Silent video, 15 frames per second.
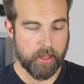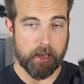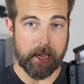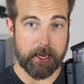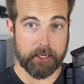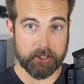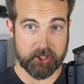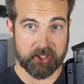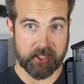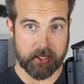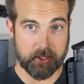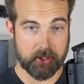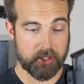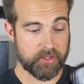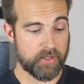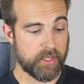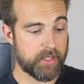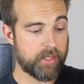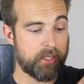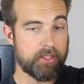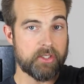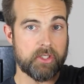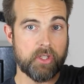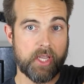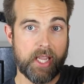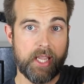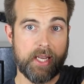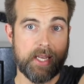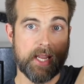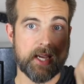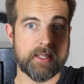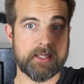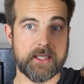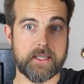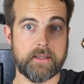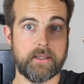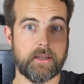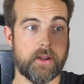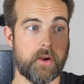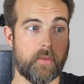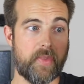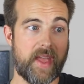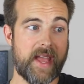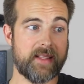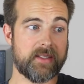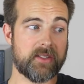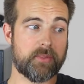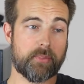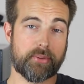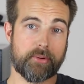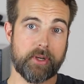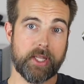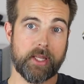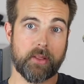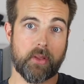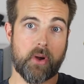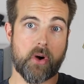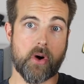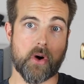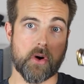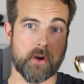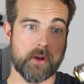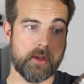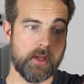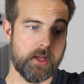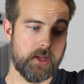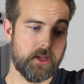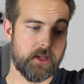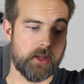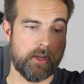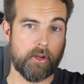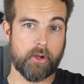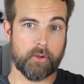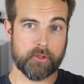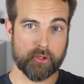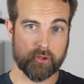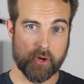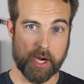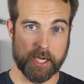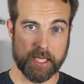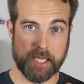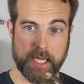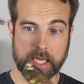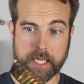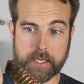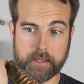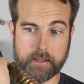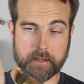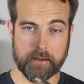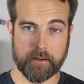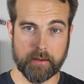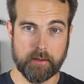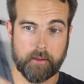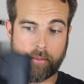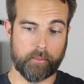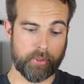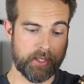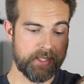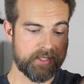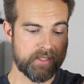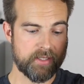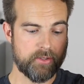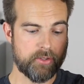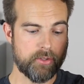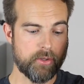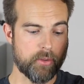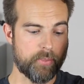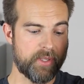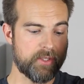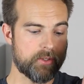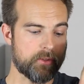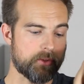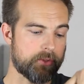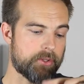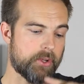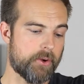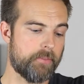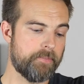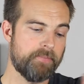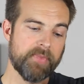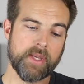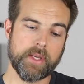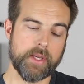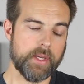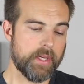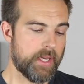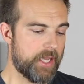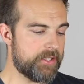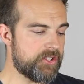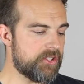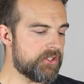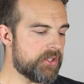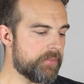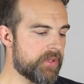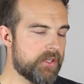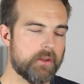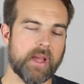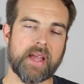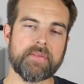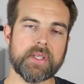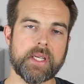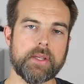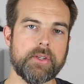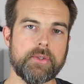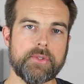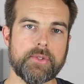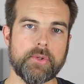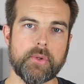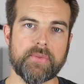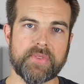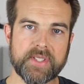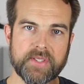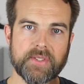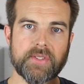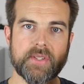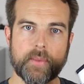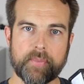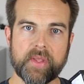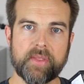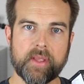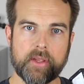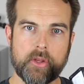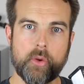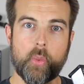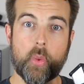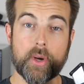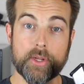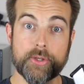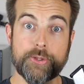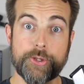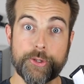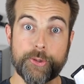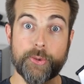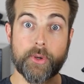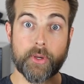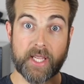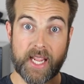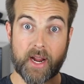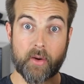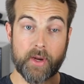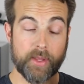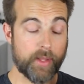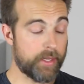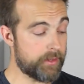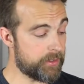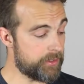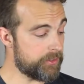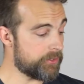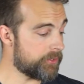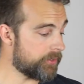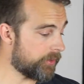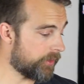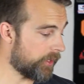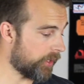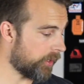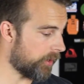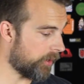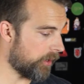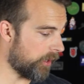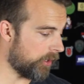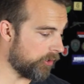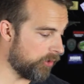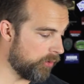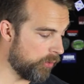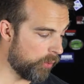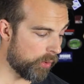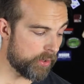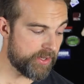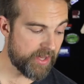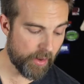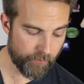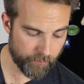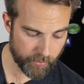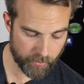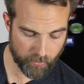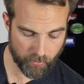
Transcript: I had it sitting just like this, and you index it, you know, that's pretty long, you know, to try to get it placed into your pistol. So it's just something you'll have to get used to. If this is something that you want to do and carry like this, then you are definitely